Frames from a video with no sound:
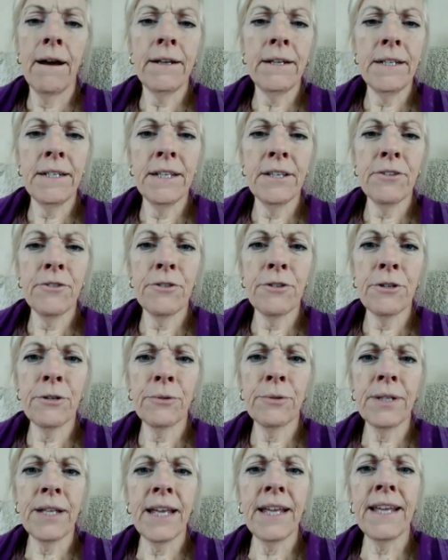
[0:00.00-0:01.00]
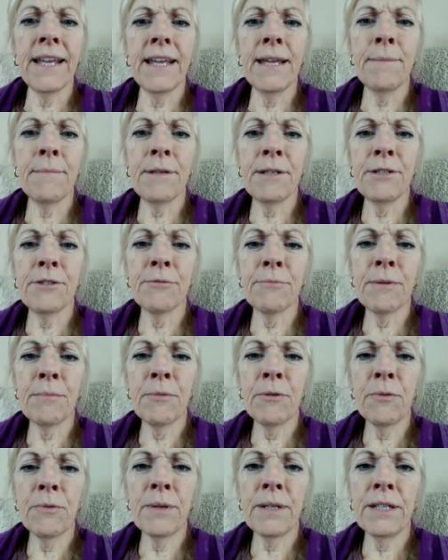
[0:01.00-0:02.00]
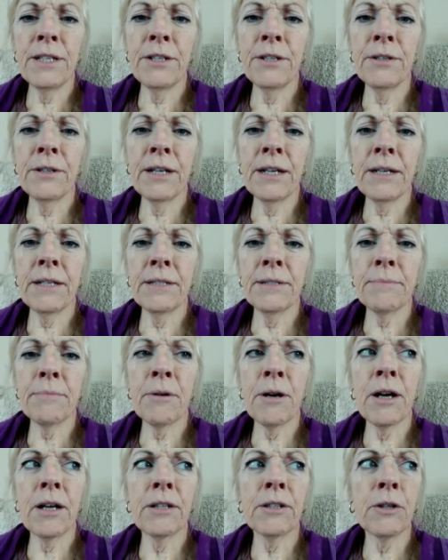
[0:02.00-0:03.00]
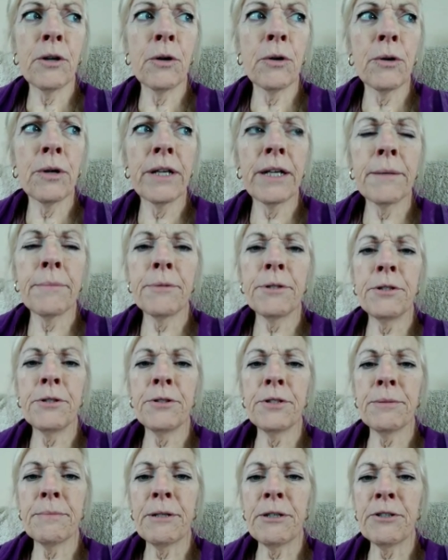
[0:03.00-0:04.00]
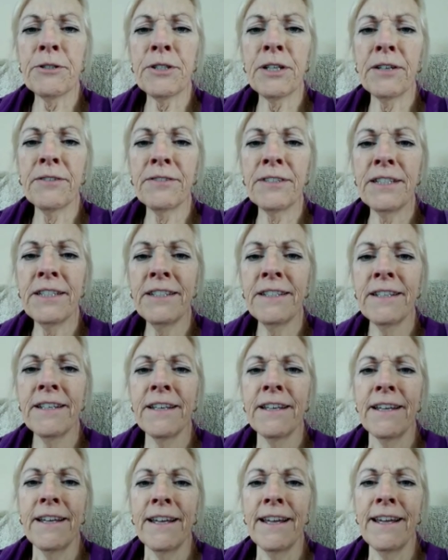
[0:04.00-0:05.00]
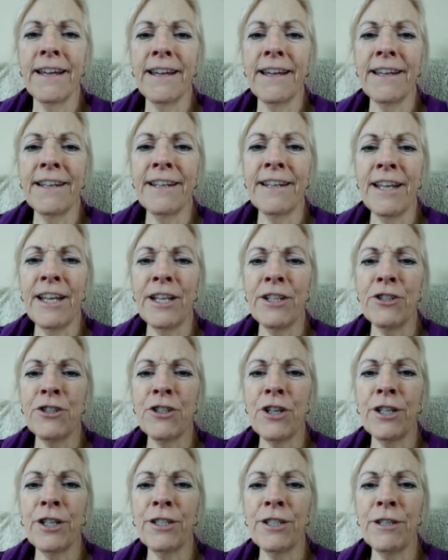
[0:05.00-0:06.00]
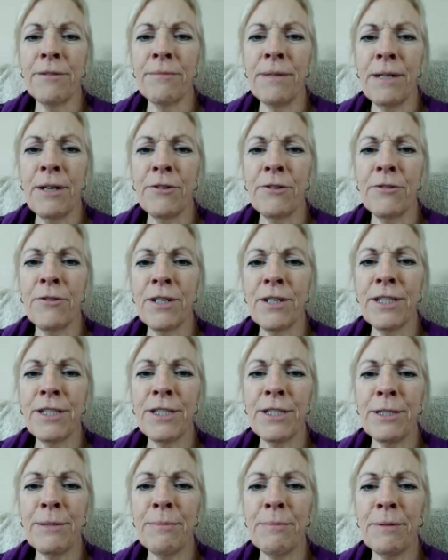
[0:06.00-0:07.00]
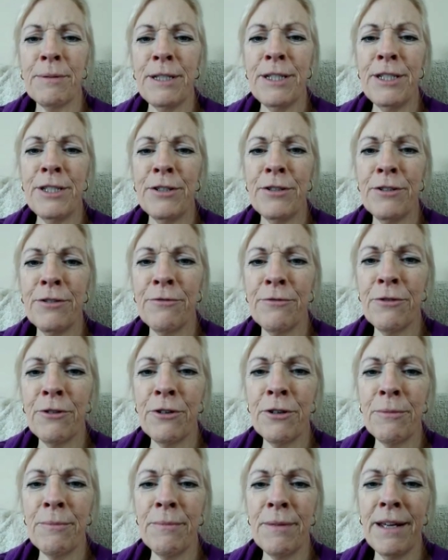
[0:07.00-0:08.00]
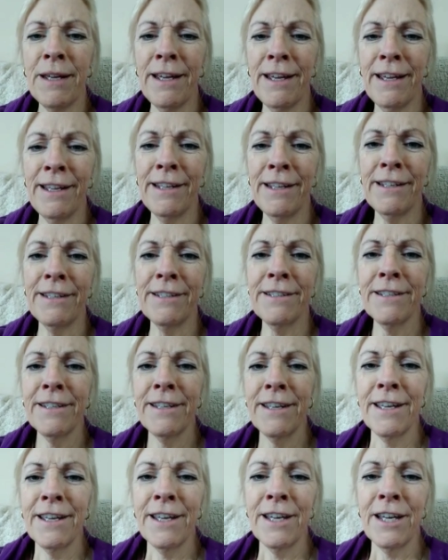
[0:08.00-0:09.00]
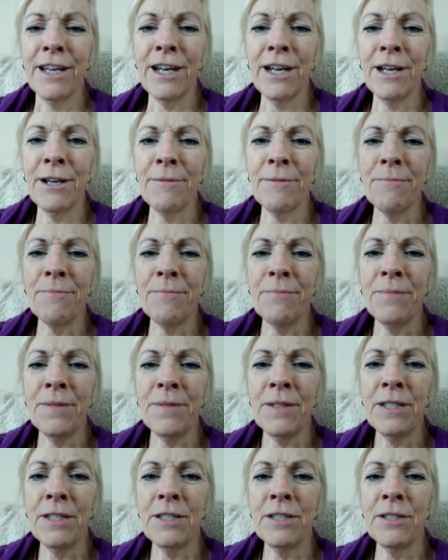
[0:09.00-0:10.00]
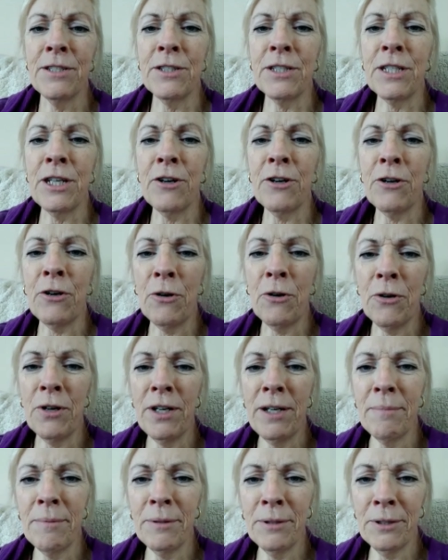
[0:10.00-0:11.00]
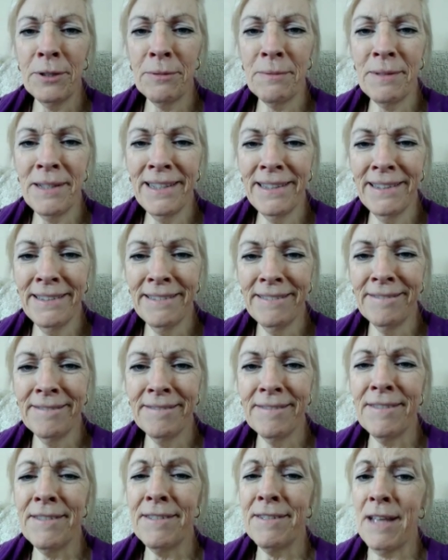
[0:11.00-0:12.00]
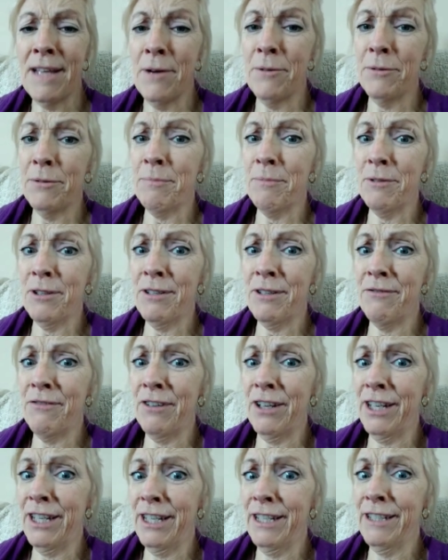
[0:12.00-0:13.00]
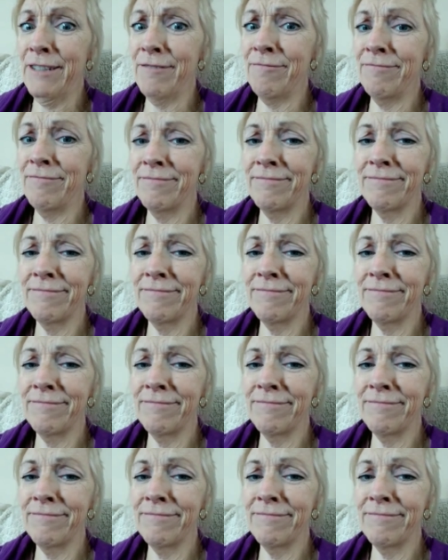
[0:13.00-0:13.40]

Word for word: On another note, hey Amy, do you remember when you guys brought Corey up to do some airsofting? And I had Sean come down dressed in his police uniform and um, scare Corey up a little bit. That was pretty funny.